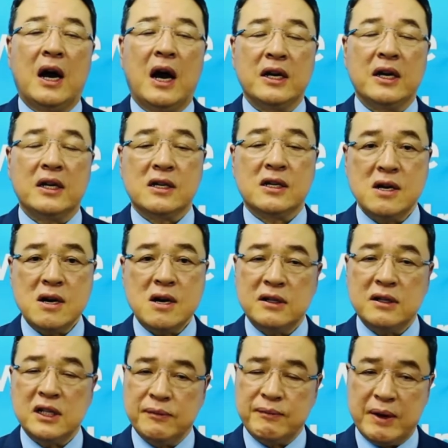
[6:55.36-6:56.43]
I
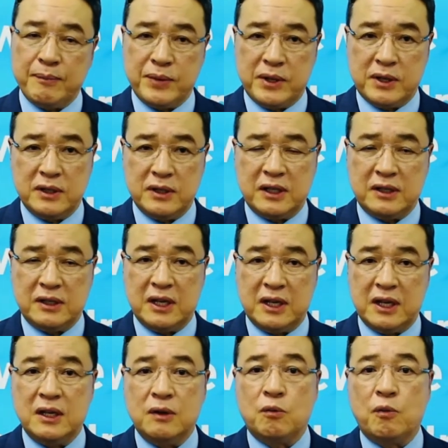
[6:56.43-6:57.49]
clearly remember that
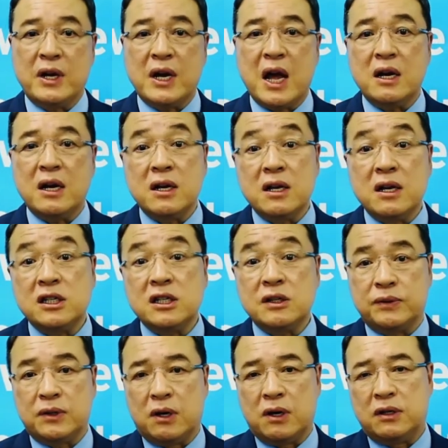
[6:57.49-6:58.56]
day when I
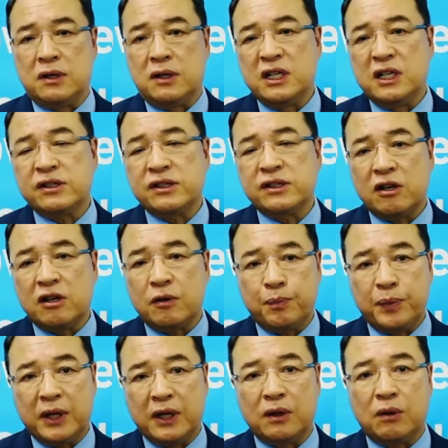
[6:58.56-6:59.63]
received a Leaders Club
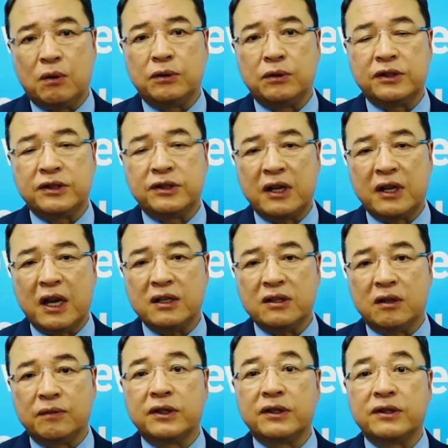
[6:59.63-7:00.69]
pin on the stage
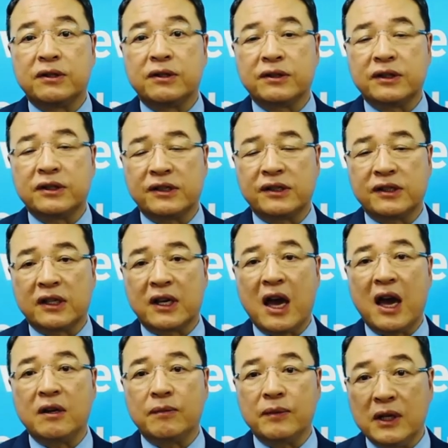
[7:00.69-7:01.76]
of the Success
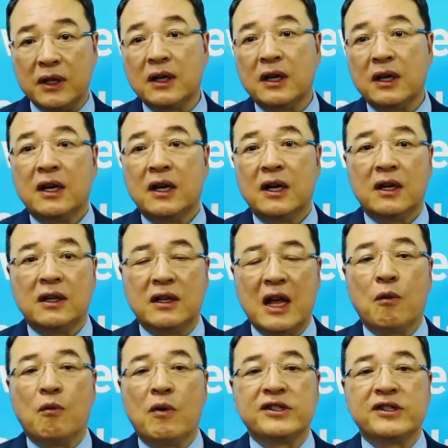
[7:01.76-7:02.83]
Academy.
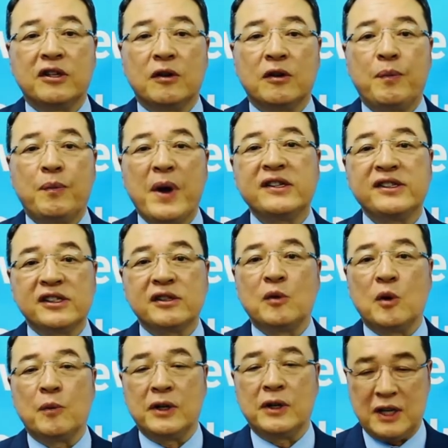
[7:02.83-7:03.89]
That was the best
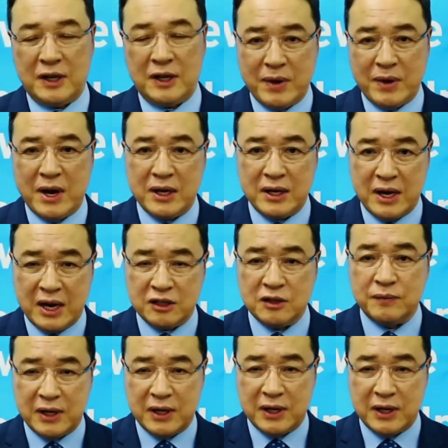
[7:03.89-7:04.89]
moment in my Atomy